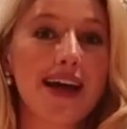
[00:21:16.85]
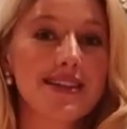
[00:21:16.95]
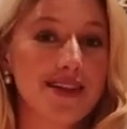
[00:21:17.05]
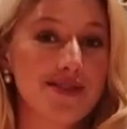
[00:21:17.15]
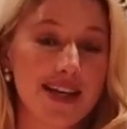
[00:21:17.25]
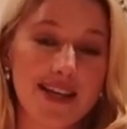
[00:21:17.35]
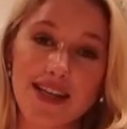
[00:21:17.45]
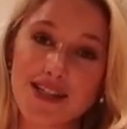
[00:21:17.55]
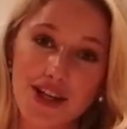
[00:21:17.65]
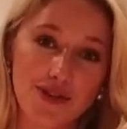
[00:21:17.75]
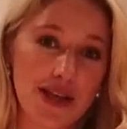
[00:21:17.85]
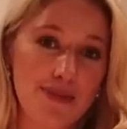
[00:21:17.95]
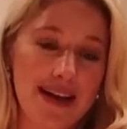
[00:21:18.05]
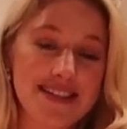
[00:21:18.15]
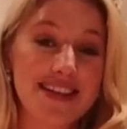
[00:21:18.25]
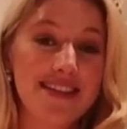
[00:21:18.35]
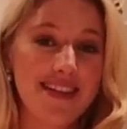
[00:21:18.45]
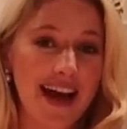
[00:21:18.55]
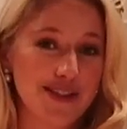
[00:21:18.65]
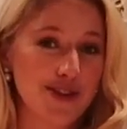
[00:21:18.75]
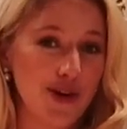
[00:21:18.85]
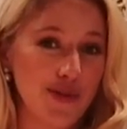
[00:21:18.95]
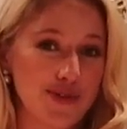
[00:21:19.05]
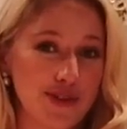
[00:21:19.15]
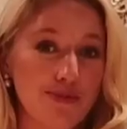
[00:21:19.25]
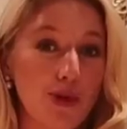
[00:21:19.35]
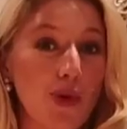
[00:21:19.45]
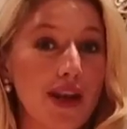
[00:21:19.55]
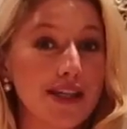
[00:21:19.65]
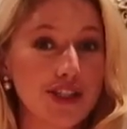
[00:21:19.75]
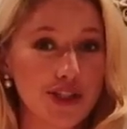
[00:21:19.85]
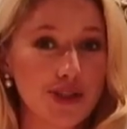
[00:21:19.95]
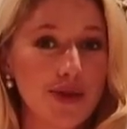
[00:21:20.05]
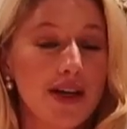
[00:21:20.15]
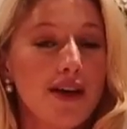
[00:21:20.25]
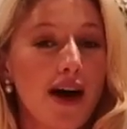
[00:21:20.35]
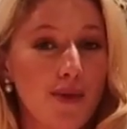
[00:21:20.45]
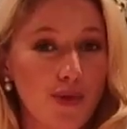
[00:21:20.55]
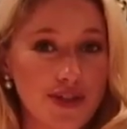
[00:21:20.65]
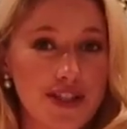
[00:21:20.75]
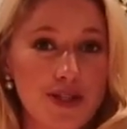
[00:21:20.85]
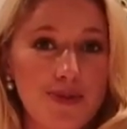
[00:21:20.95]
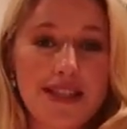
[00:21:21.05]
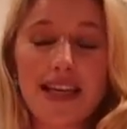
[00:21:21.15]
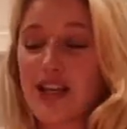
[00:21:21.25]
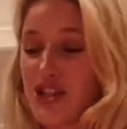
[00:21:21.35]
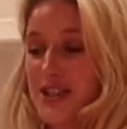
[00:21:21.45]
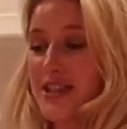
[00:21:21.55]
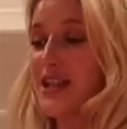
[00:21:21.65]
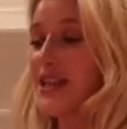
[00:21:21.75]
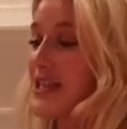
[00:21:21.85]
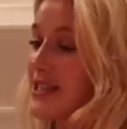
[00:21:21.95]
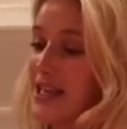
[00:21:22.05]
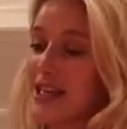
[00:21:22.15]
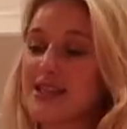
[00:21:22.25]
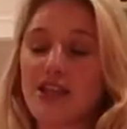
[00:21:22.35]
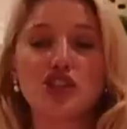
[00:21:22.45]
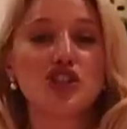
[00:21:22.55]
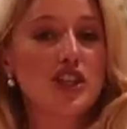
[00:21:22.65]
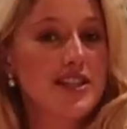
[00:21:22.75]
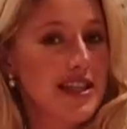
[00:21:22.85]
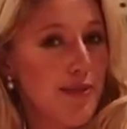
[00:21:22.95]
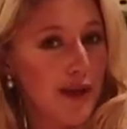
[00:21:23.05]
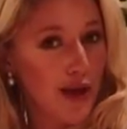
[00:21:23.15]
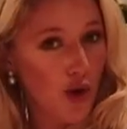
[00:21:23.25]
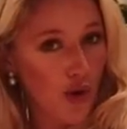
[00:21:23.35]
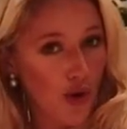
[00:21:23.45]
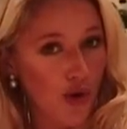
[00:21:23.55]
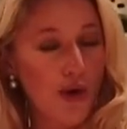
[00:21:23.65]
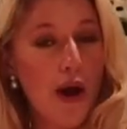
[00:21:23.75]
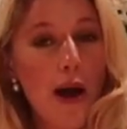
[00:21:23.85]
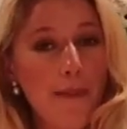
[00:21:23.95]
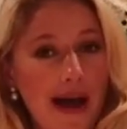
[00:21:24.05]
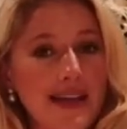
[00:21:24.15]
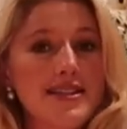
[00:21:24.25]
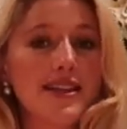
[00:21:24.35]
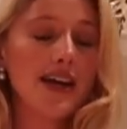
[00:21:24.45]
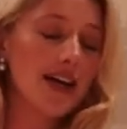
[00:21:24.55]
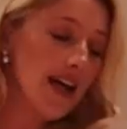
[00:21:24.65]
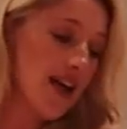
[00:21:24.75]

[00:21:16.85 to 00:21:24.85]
As I've said, I don't eat pasta that often, but when I do, I want it to be delicious. Now this is Giuseppe Coco pasta.